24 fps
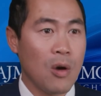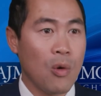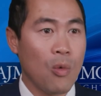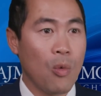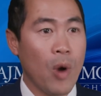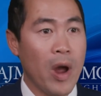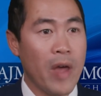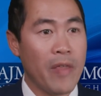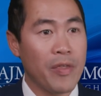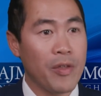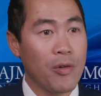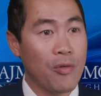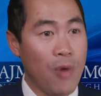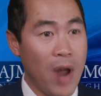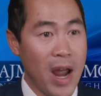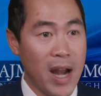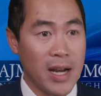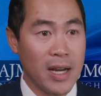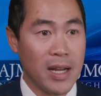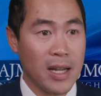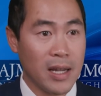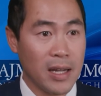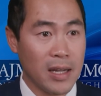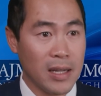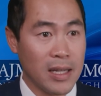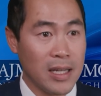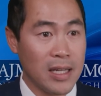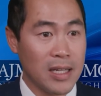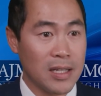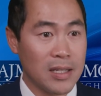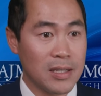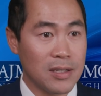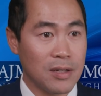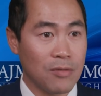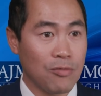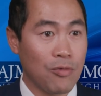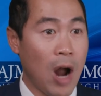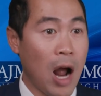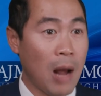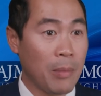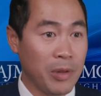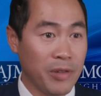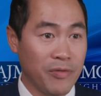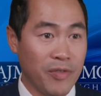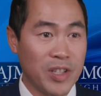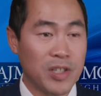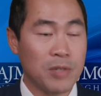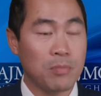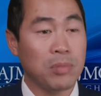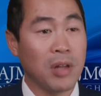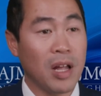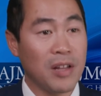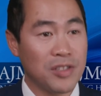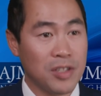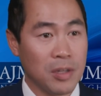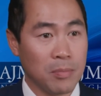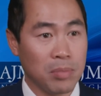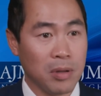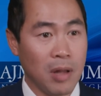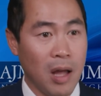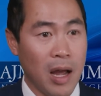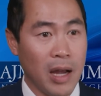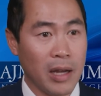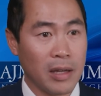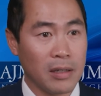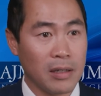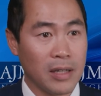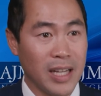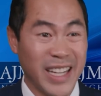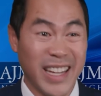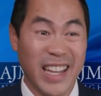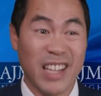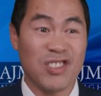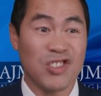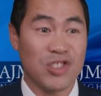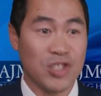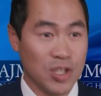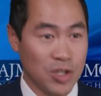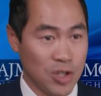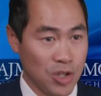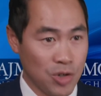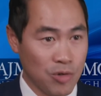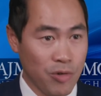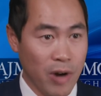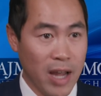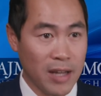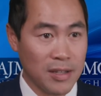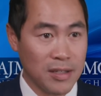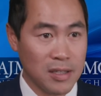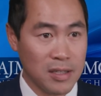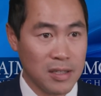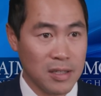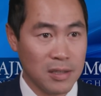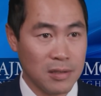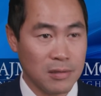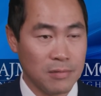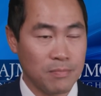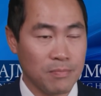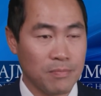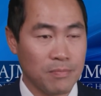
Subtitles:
When the retina is robbed of its blood supply, it gets distressed.